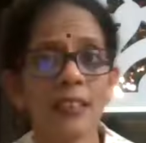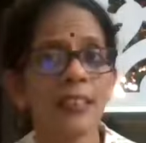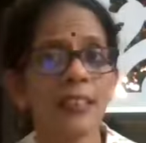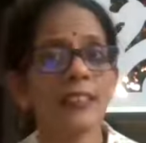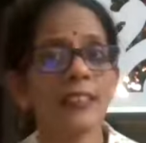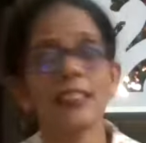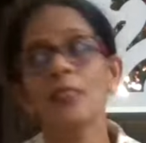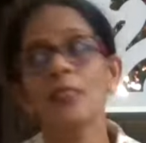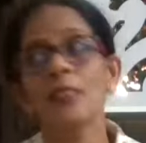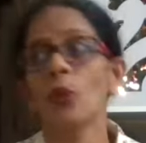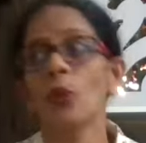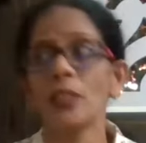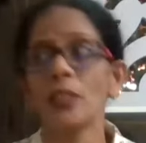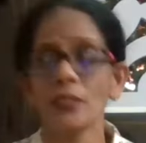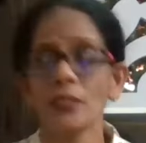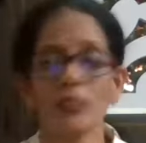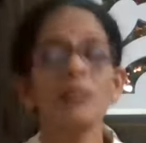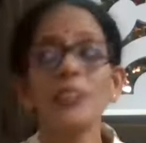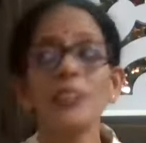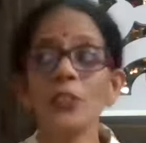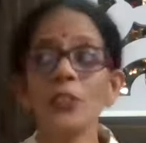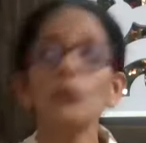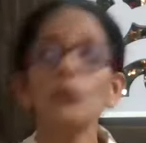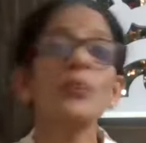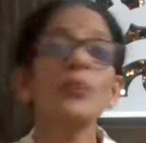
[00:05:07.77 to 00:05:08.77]
And I think
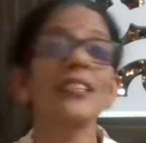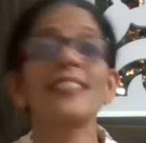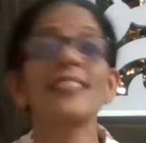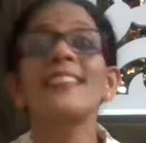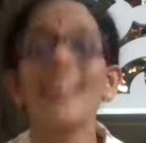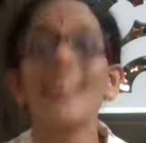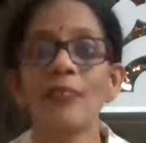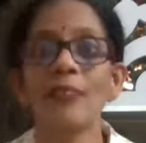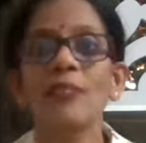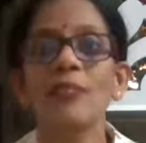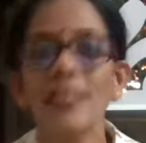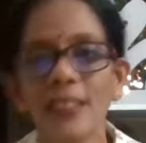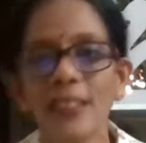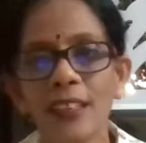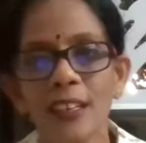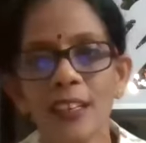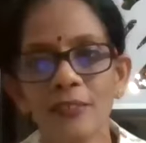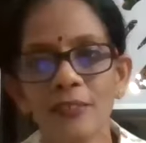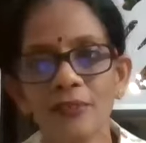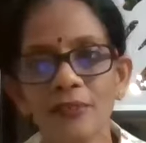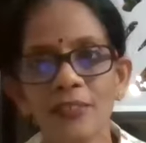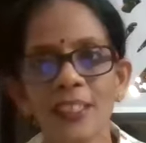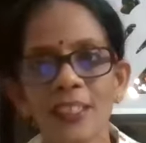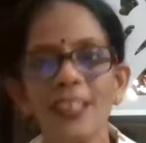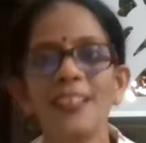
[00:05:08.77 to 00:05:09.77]
whatever we do, it's never
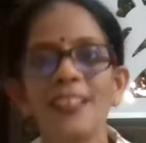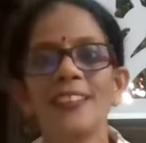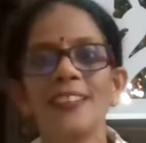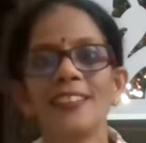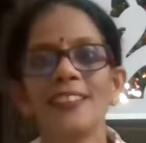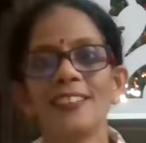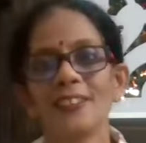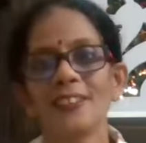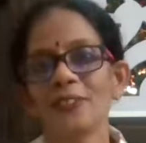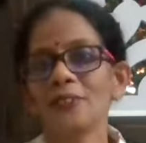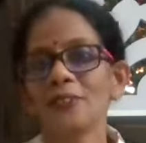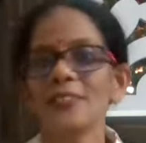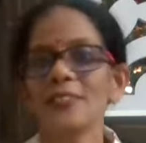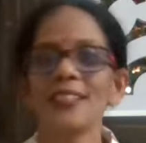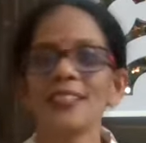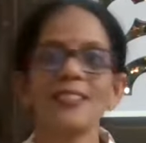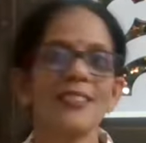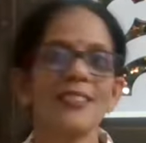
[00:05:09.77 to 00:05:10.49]
enough you know